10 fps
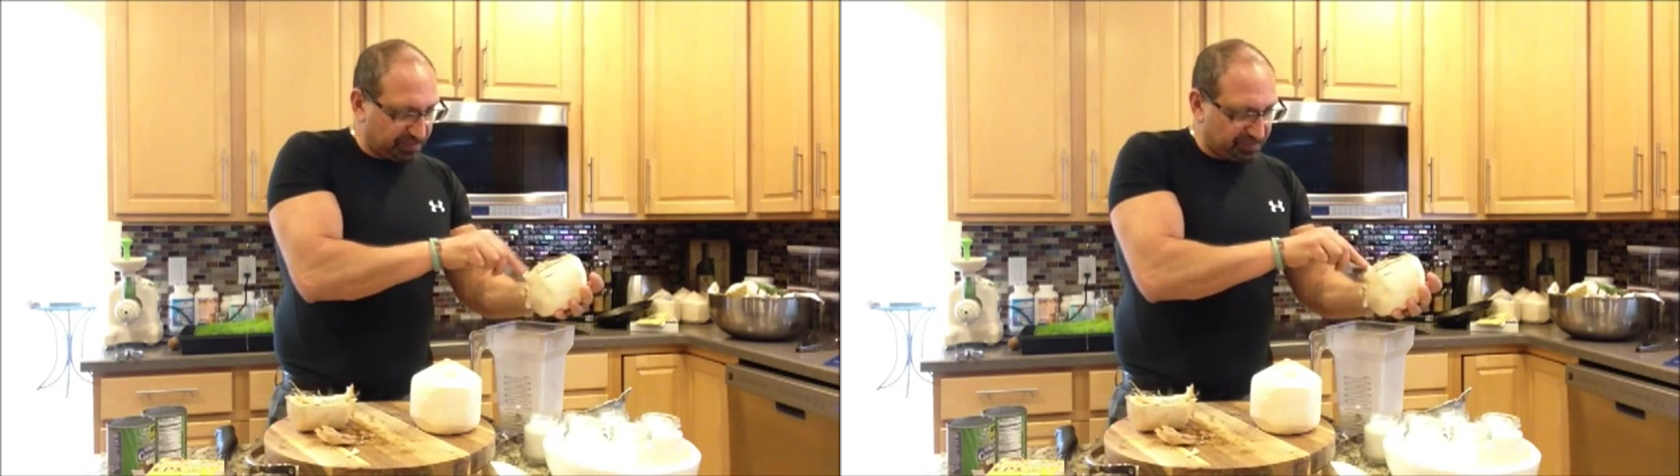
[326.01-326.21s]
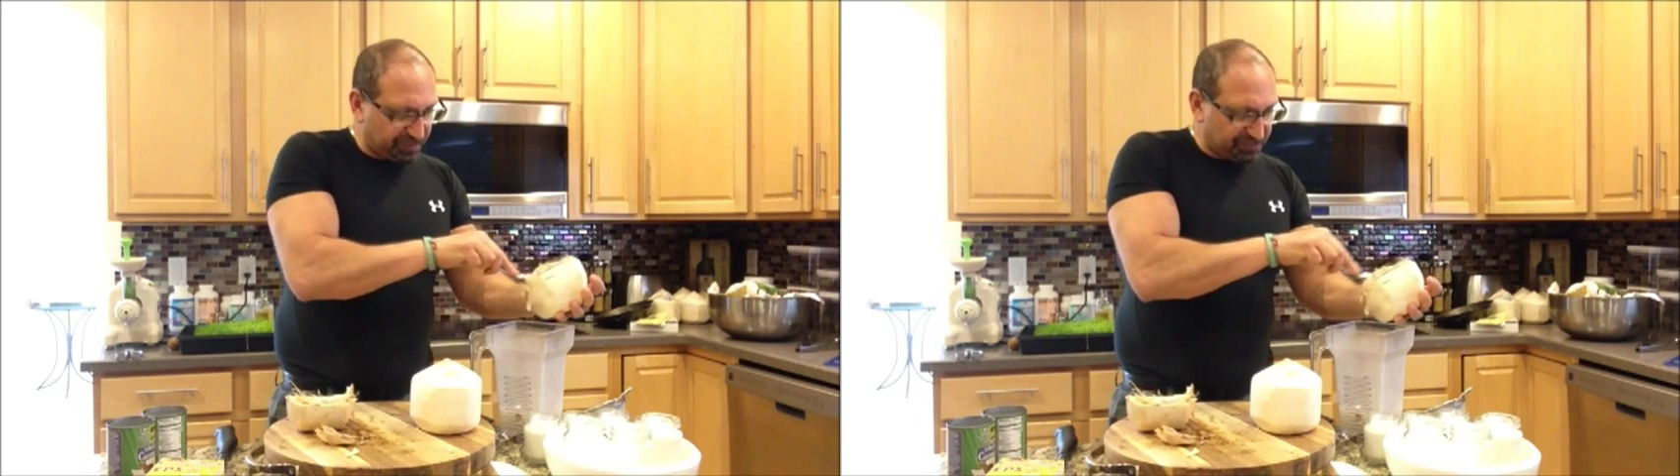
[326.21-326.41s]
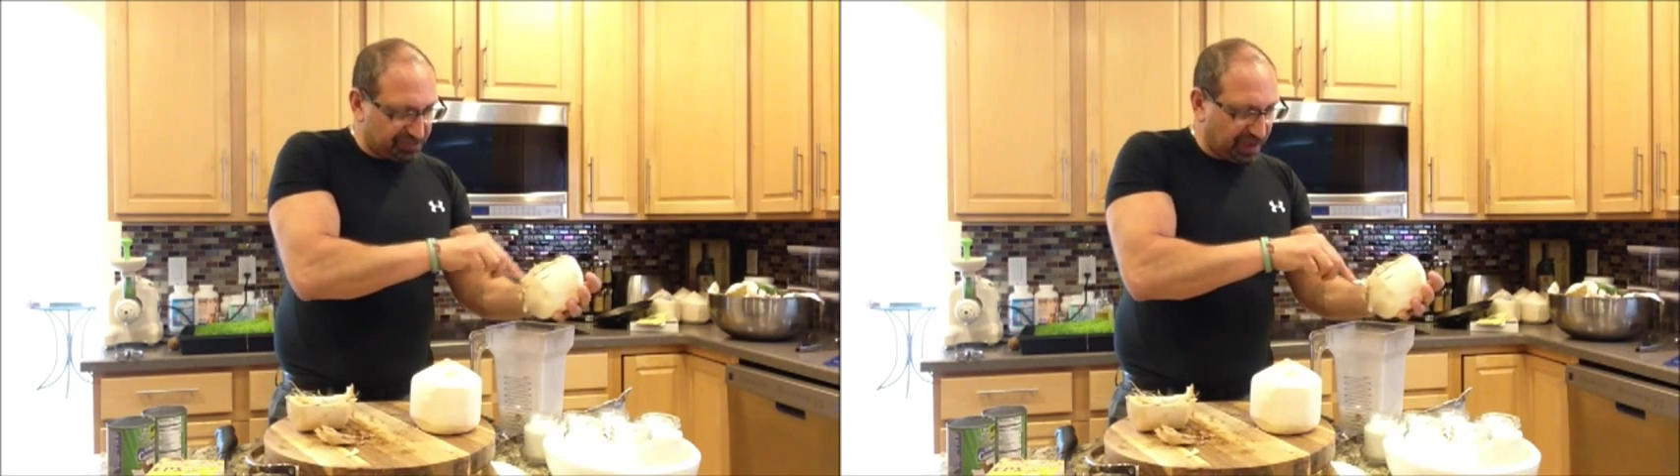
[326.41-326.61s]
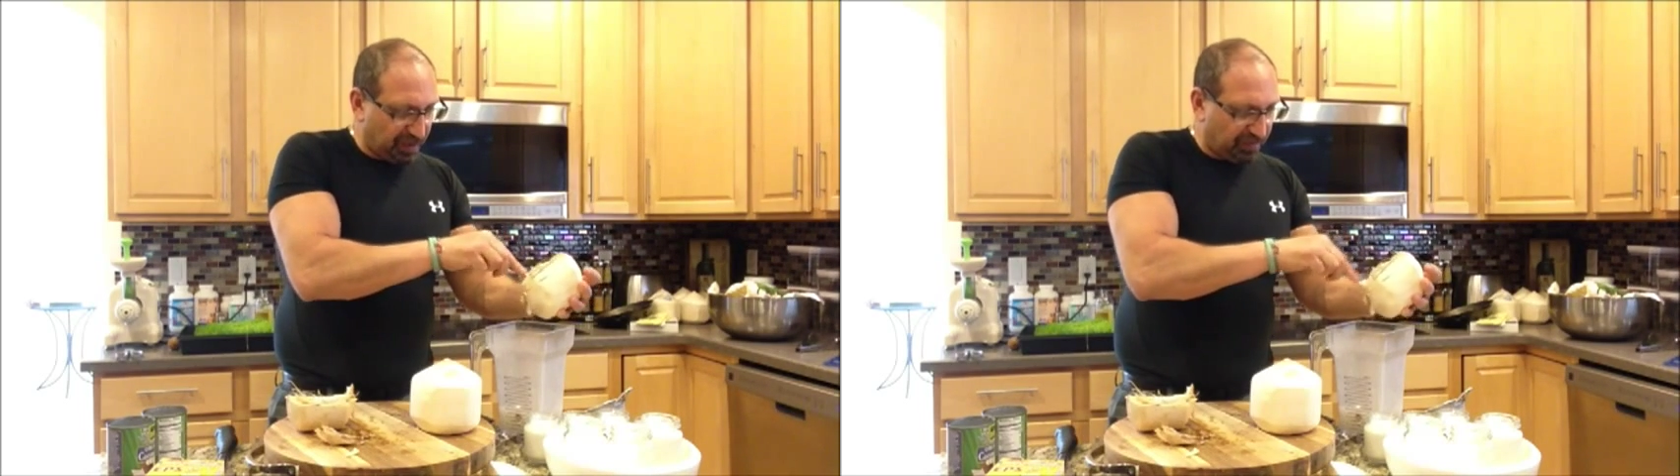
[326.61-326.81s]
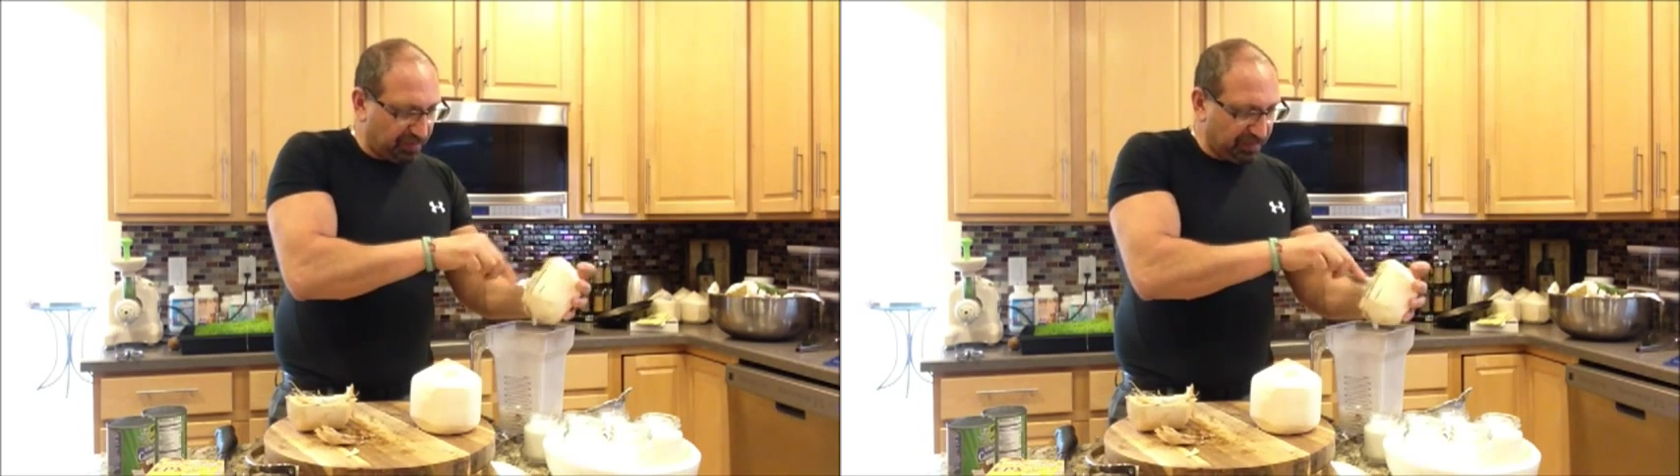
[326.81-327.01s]
the
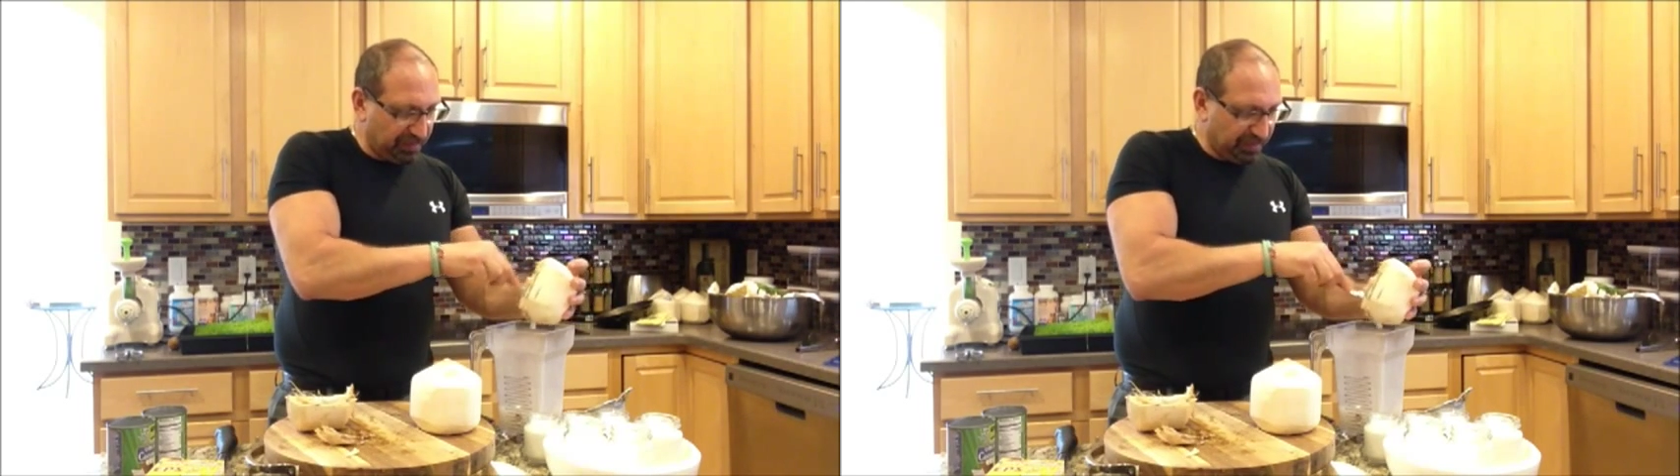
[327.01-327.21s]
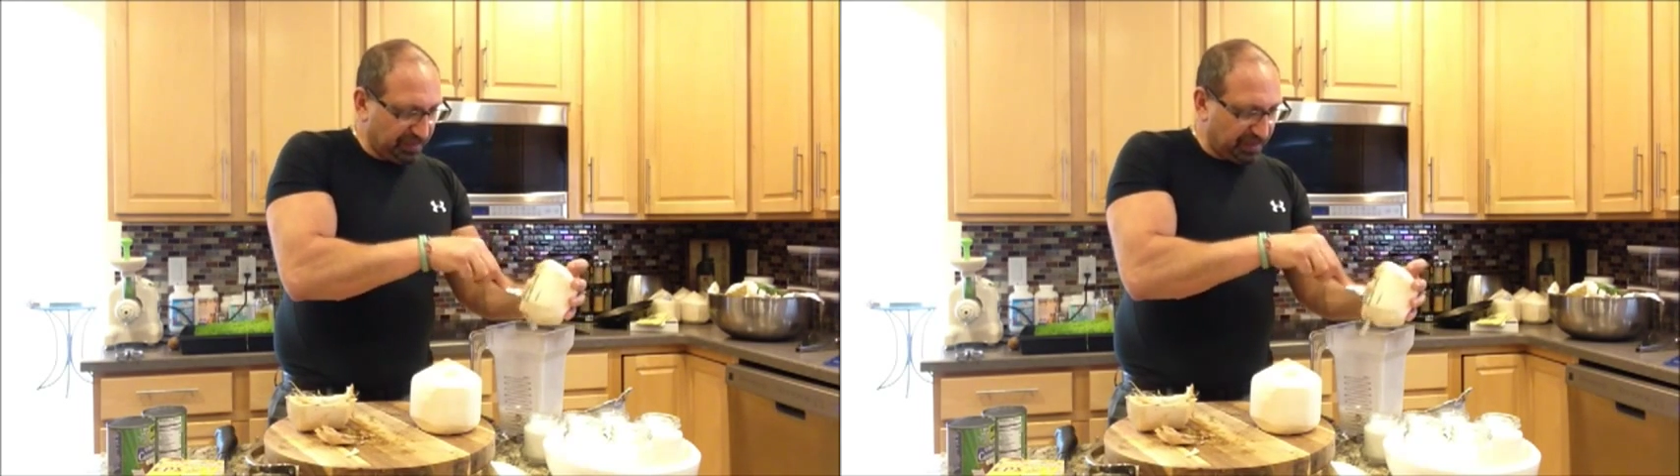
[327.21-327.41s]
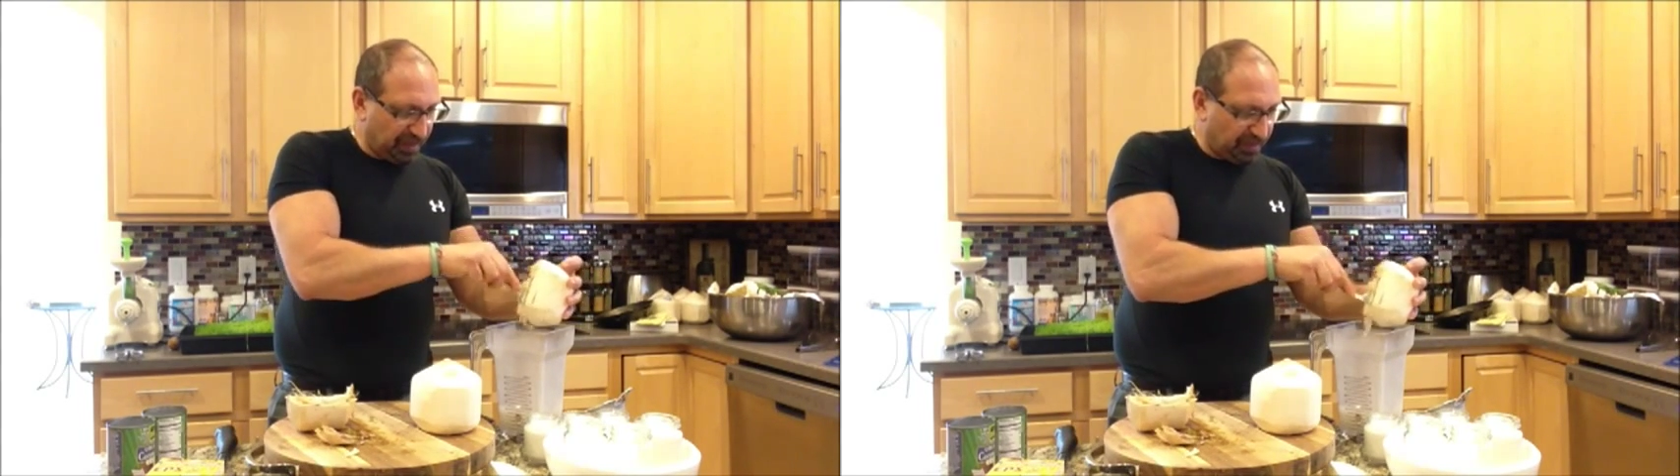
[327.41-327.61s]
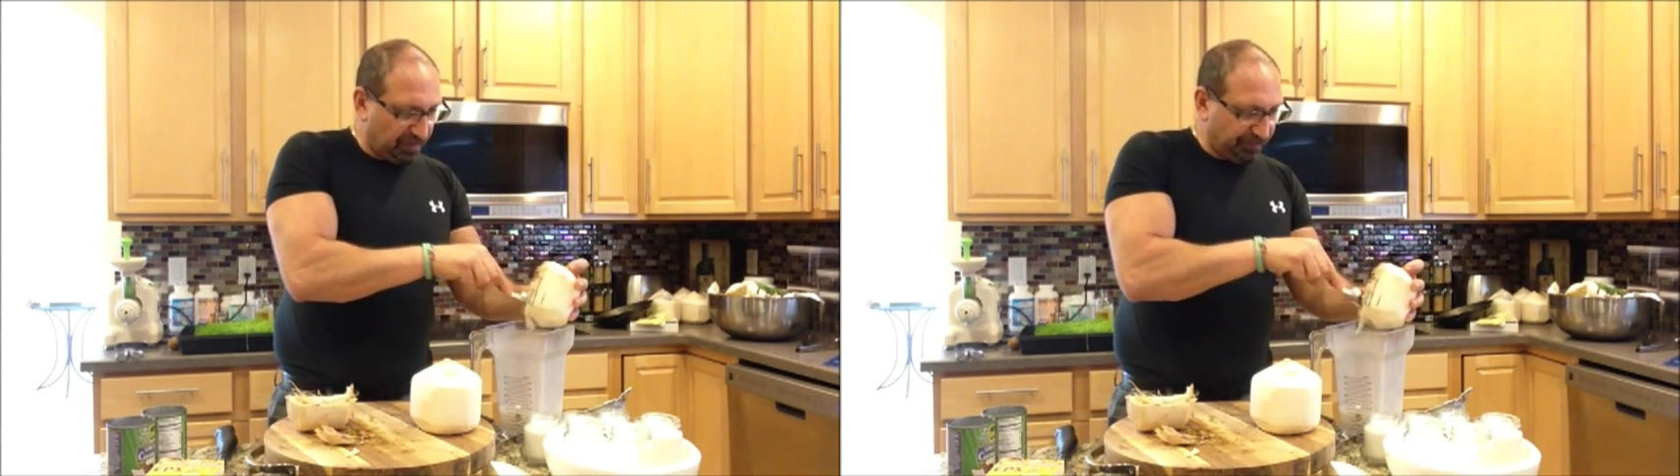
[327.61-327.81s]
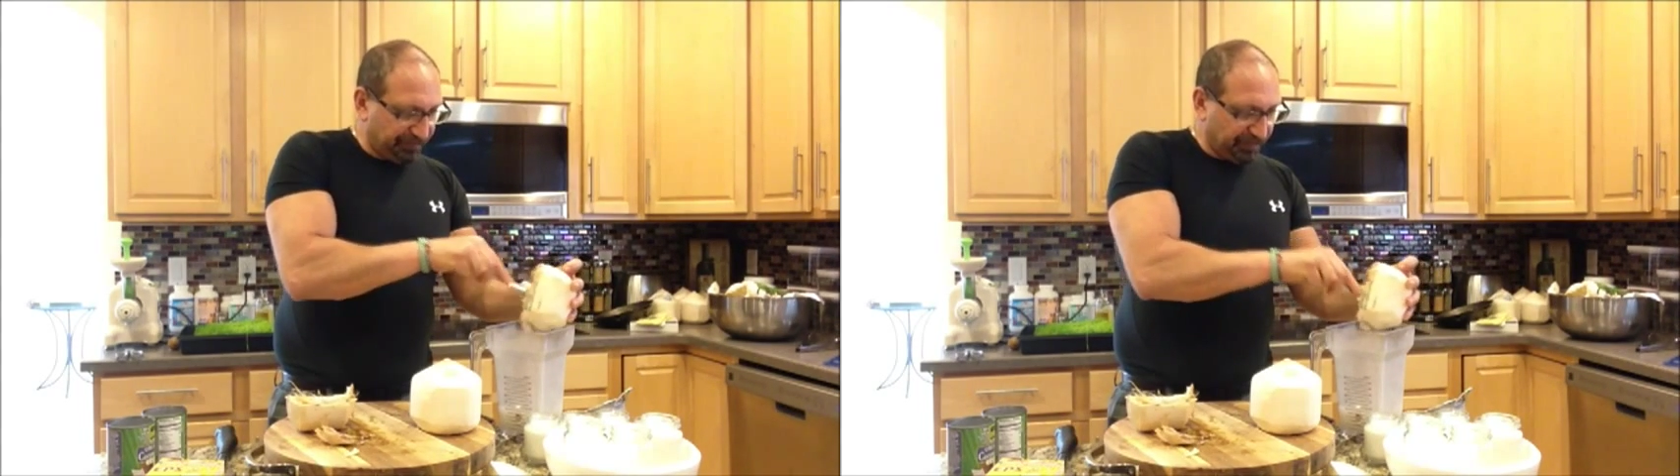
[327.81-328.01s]
shell, you know.